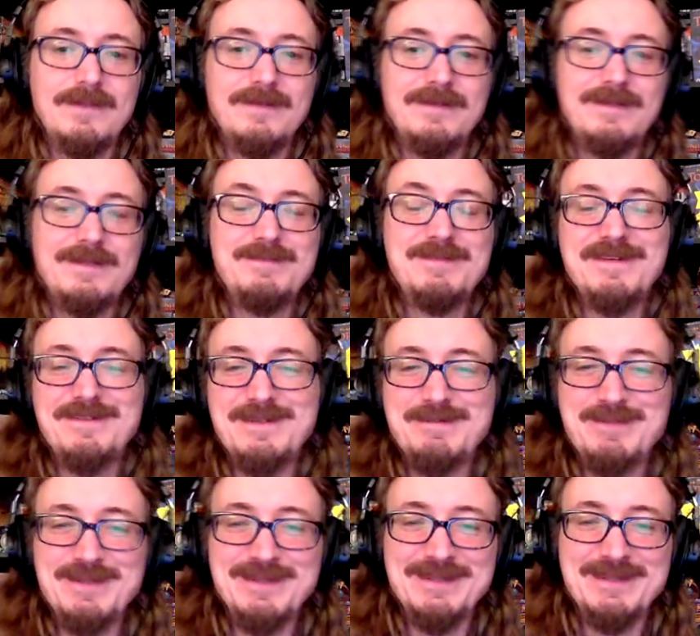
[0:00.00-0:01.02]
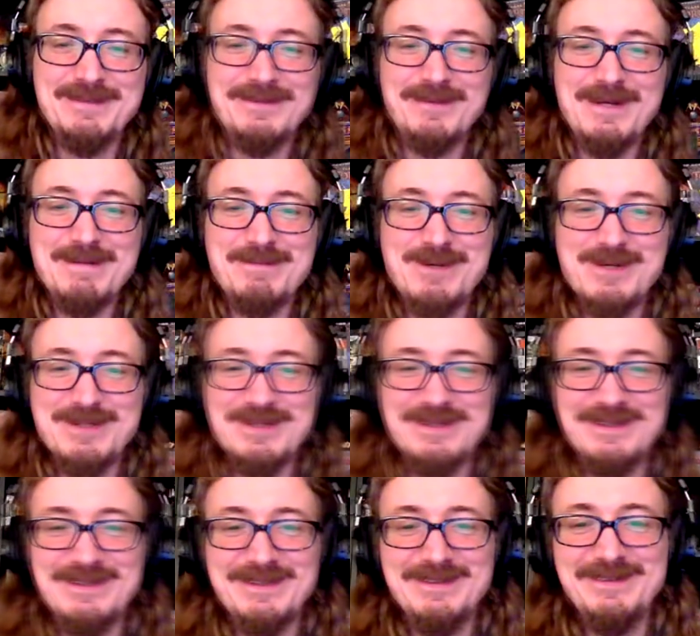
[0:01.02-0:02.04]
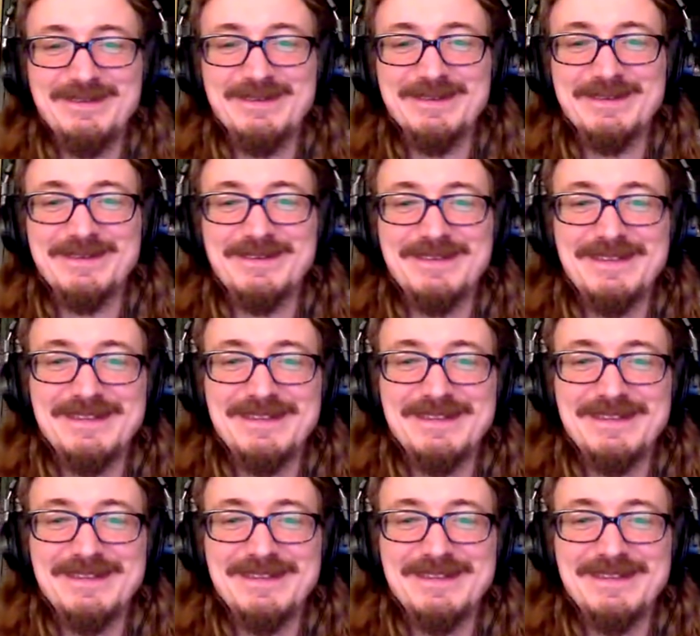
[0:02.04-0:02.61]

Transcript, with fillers: Well, they've definitely picked the, the right person to do this, right?